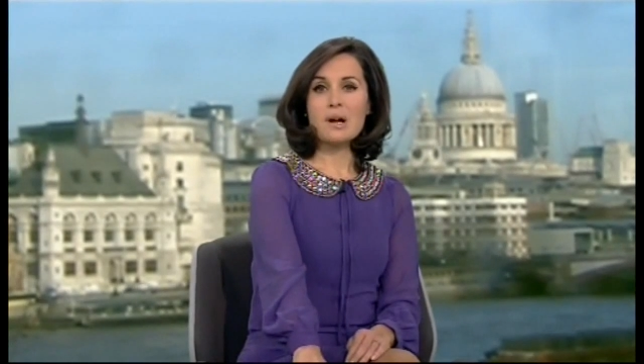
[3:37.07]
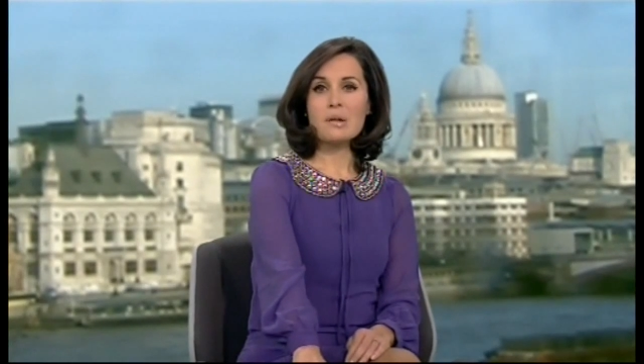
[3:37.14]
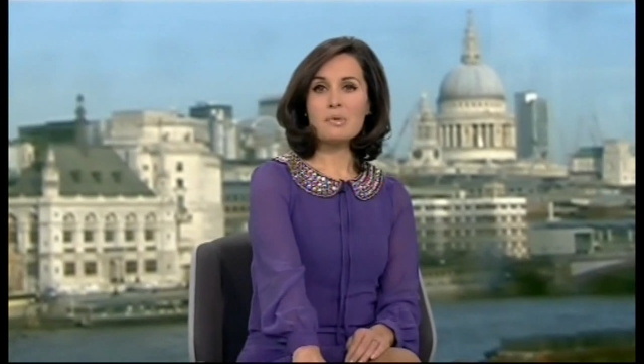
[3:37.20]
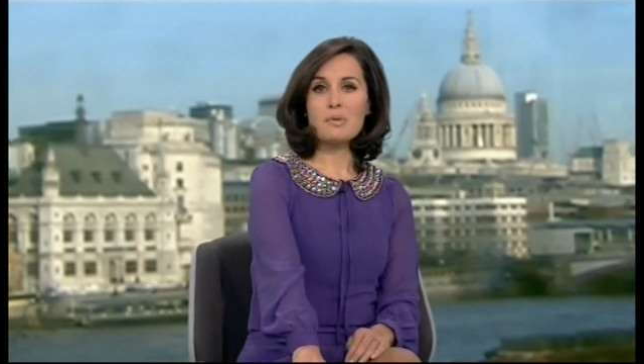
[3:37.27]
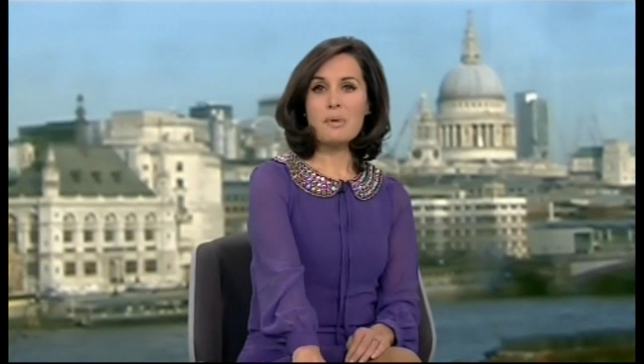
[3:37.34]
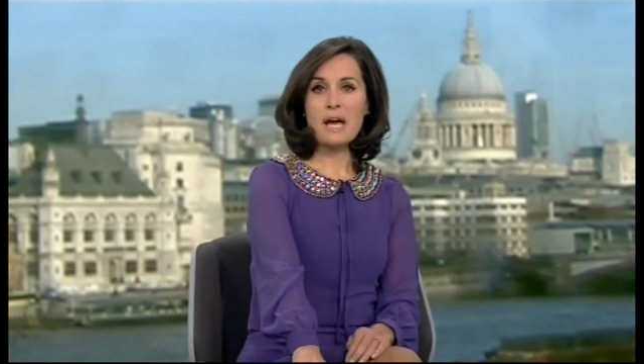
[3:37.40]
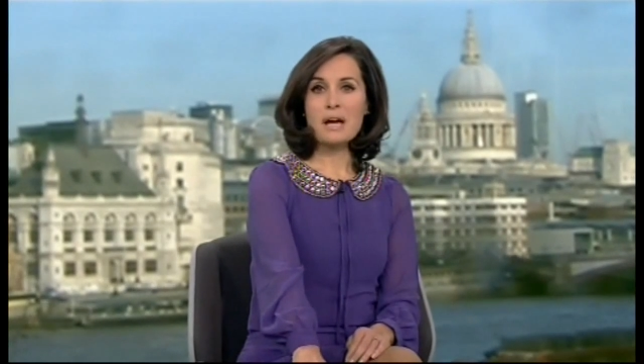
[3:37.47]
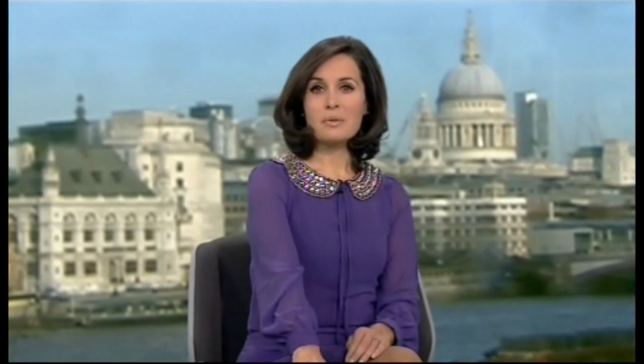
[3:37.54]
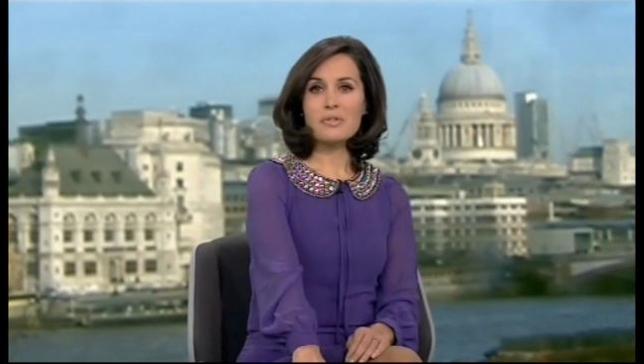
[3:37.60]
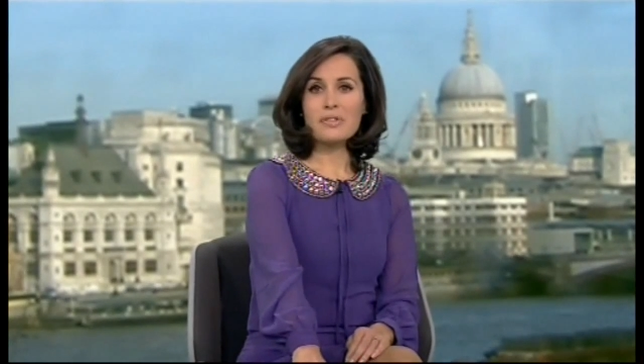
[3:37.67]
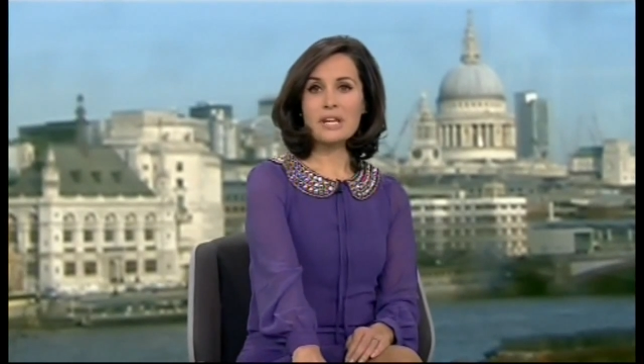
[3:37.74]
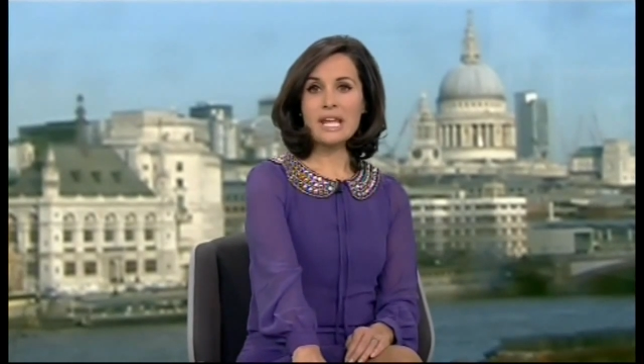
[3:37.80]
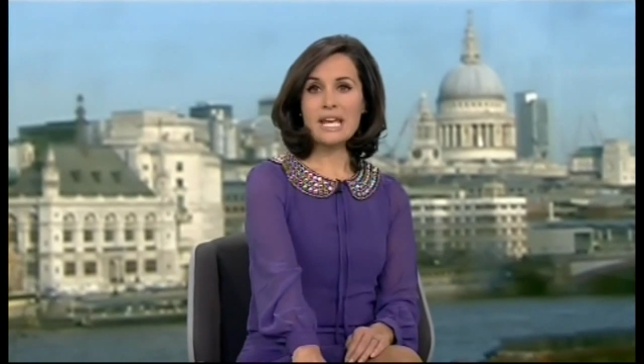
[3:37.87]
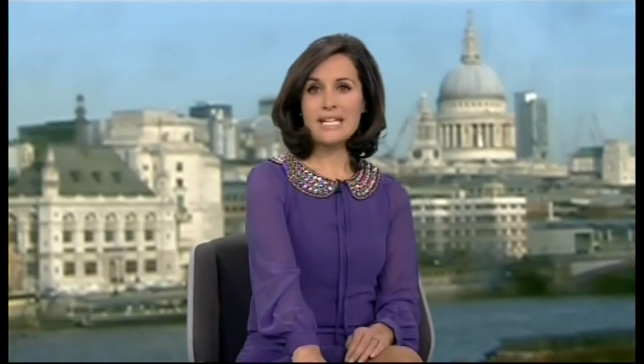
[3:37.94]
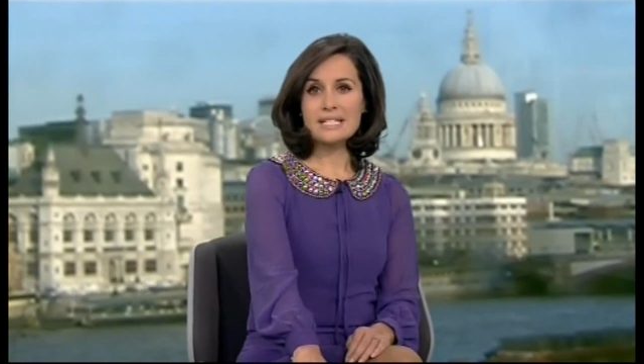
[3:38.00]
I'll be back with
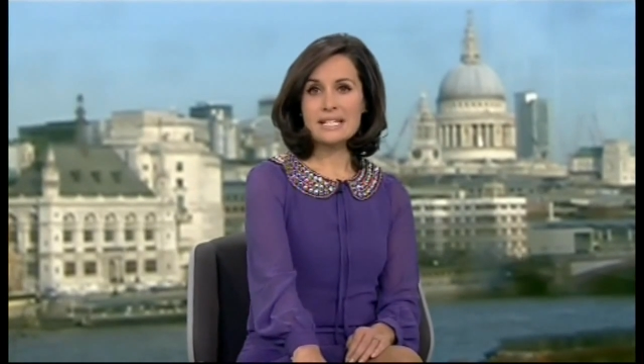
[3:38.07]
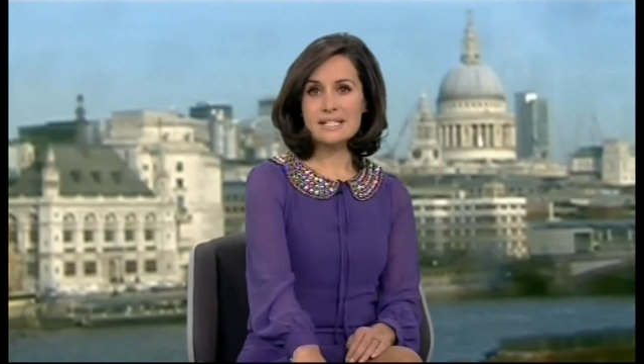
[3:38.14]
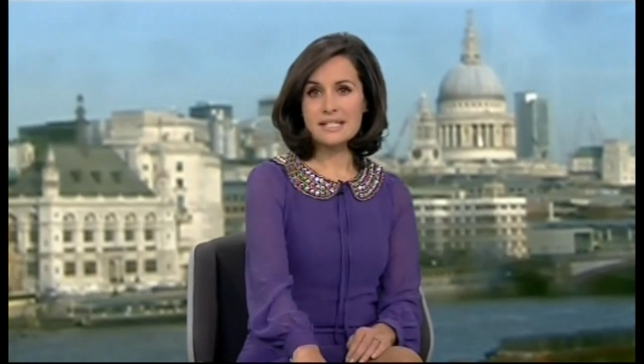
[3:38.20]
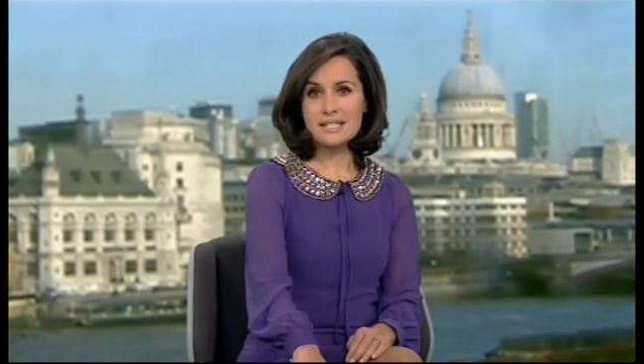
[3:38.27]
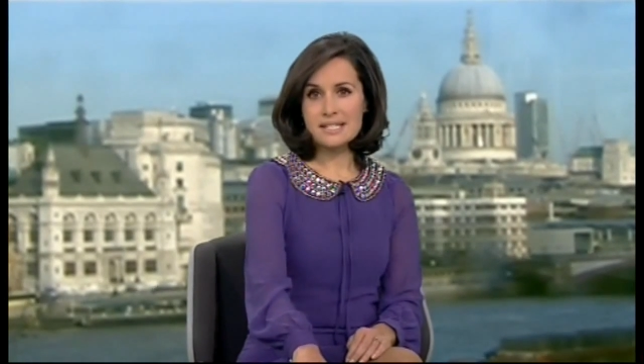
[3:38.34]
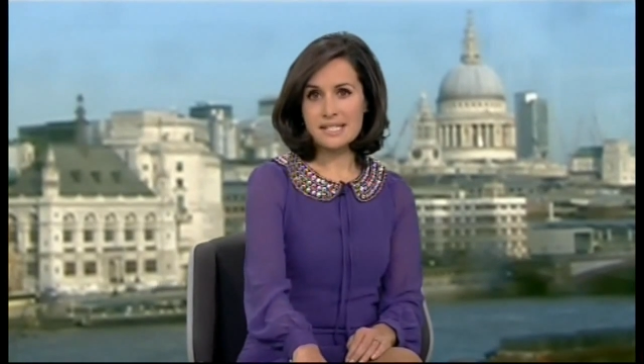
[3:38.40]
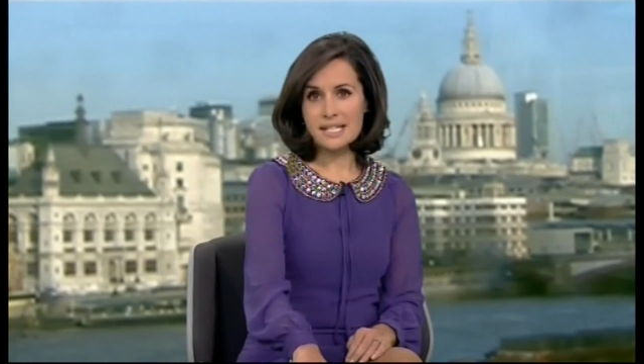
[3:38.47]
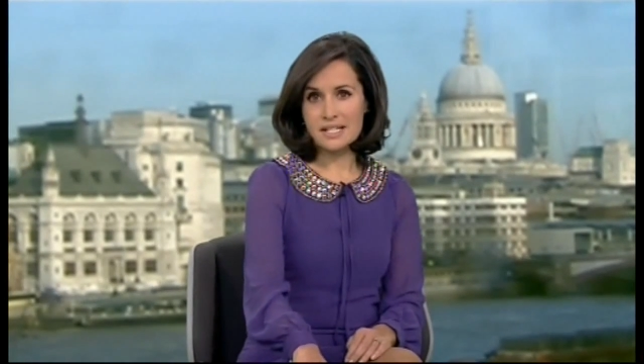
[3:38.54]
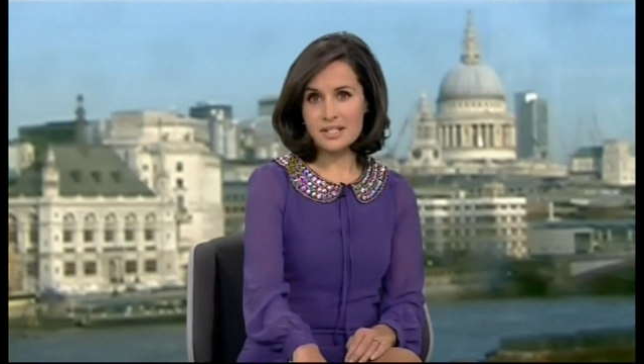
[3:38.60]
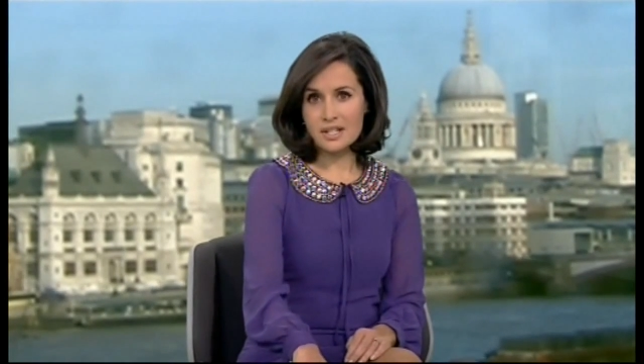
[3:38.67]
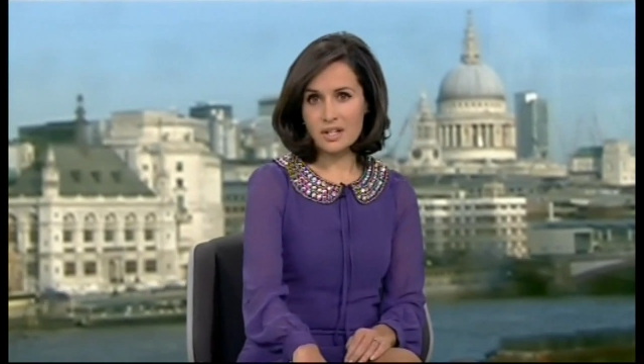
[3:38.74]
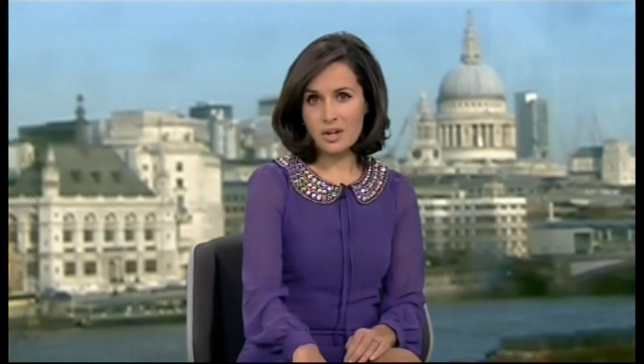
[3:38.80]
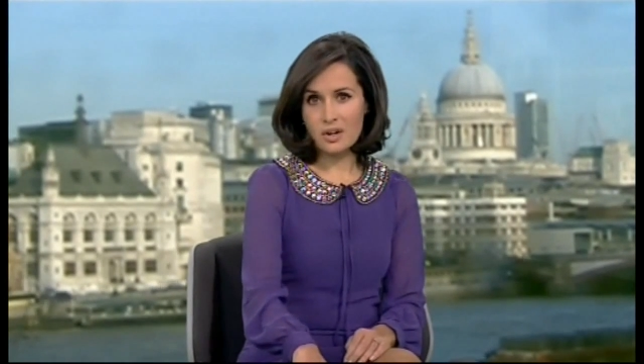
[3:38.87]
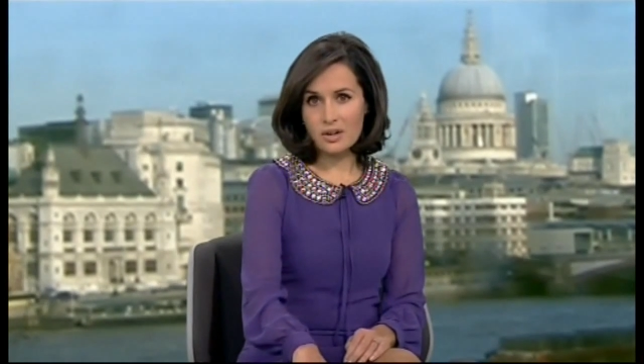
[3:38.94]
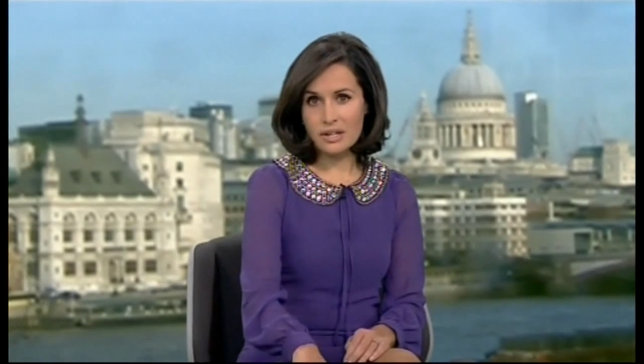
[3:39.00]
the latest at 6
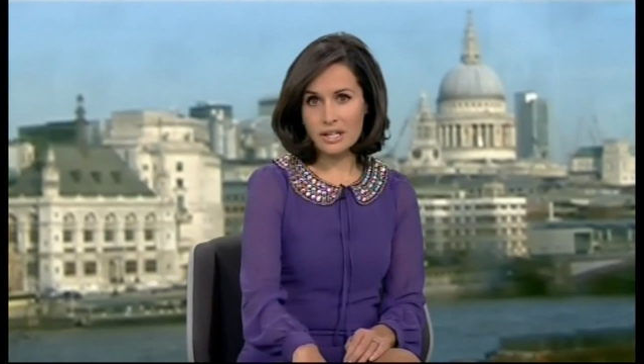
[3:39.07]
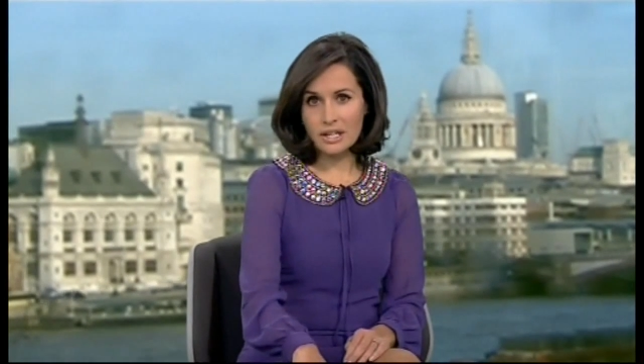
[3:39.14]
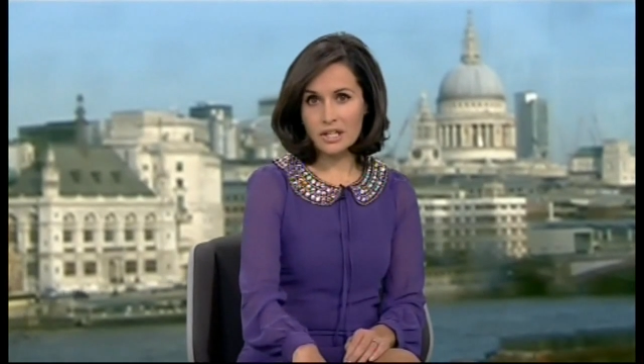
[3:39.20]
o'clock,